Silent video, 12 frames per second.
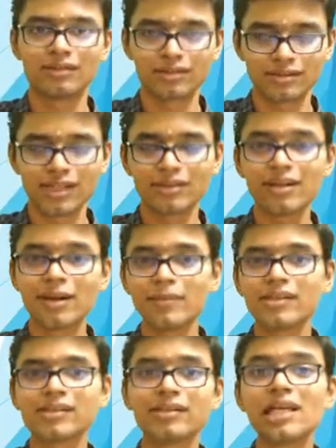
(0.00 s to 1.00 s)
saying the
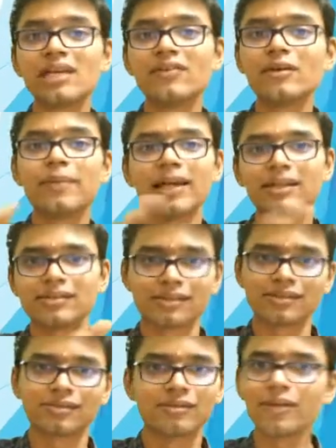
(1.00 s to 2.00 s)
numbers in the even
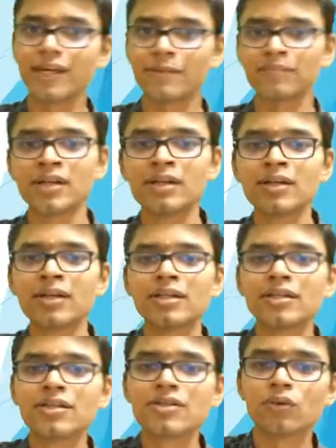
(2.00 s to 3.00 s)
places. Okay.
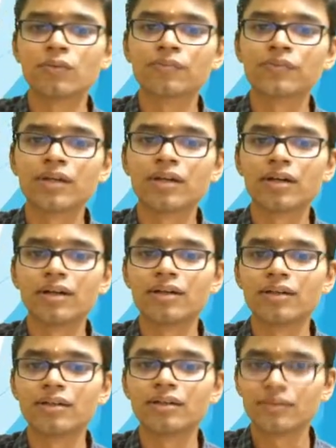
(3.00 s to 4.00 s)
So
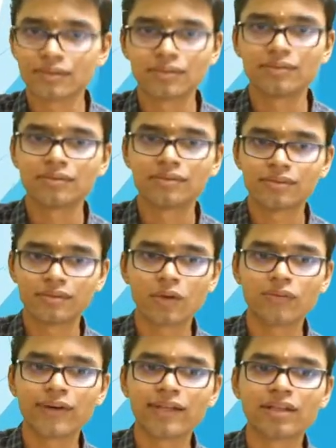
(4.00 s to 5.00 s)

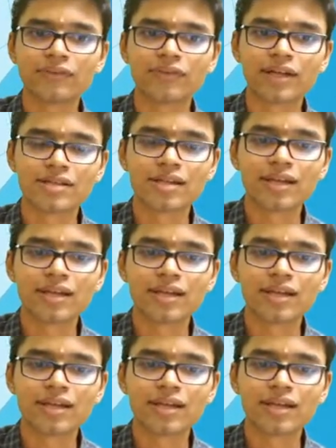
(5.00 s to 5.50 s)
now find the difference.